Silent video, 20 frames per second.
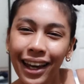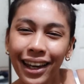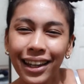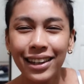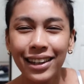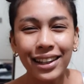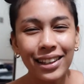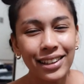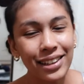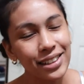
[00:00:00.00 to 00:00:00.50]
And
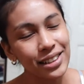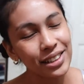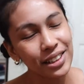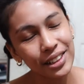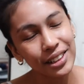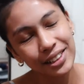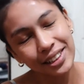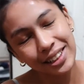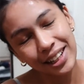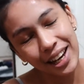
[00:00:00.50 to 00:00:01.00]
that is
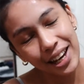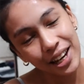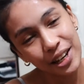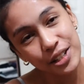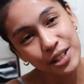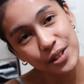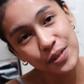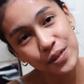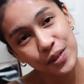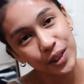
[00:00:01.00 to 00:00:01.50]
it
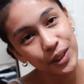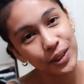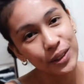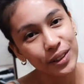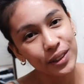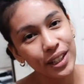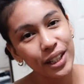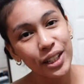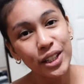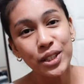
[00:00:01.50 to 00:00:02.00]
guys for
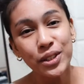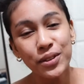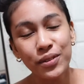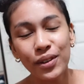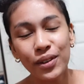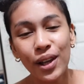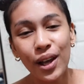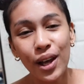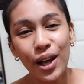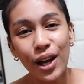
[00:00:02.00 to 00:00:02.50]
today's
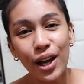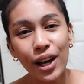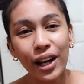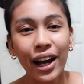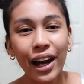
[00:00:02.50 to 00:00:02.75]
vlog.